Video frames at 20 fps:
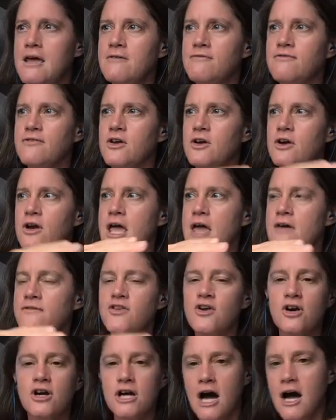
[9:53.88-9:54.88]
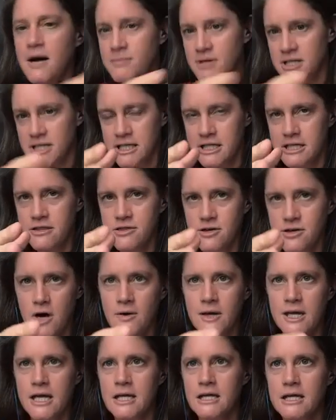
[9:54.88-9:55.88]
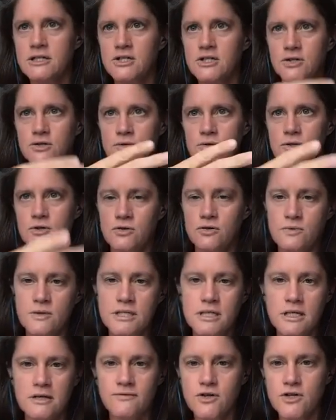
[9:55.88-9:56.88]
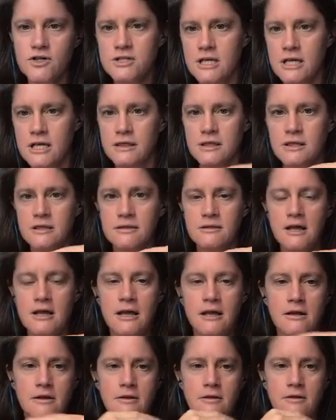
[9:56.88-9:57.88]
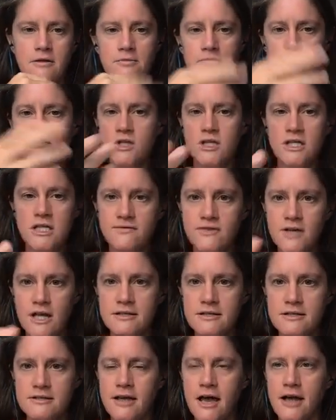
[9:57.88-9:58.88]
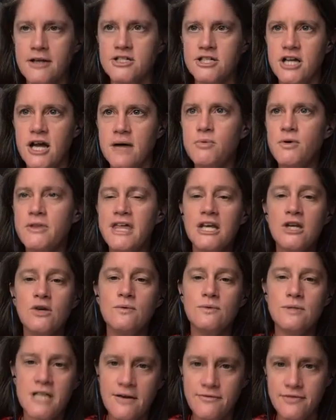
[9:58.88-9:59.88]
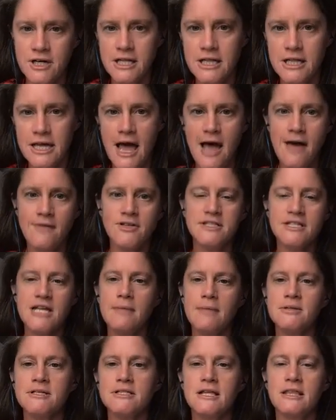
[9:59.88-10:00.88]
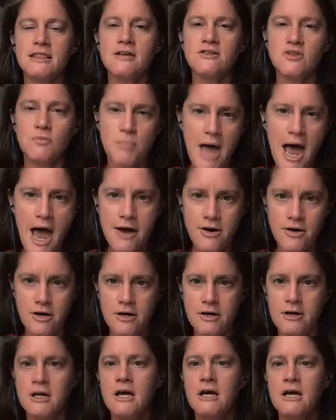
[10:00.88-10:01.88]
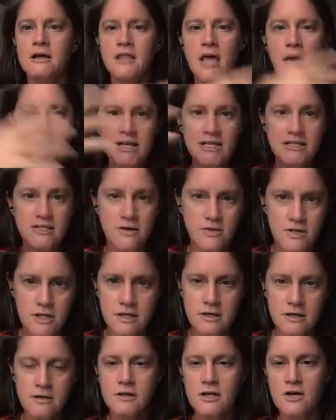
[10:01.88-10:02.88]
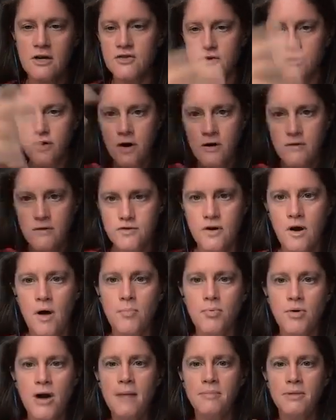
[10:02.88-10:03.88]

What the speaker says: if you're commonly throwing it to your receivers and the defense is catching up, well, then you definitely have established that there's a pattern. That means there's an overall